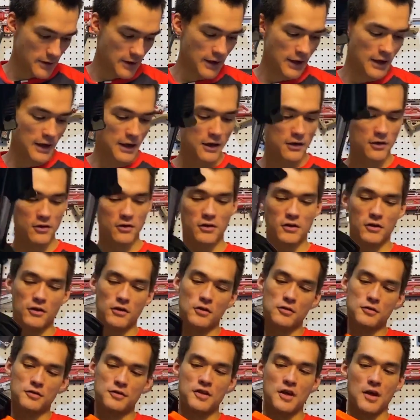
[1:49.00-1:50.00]
And you can
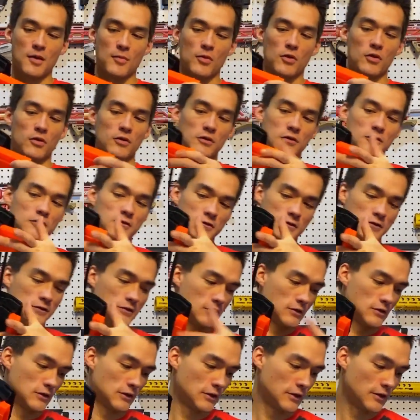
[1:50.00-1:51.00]
use double
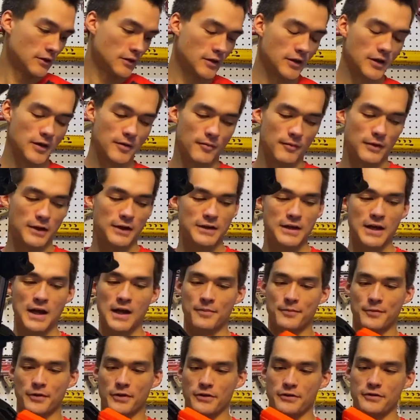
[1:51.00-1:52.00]

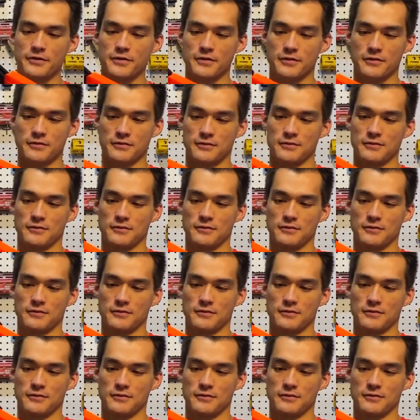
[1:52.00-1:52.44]
adapters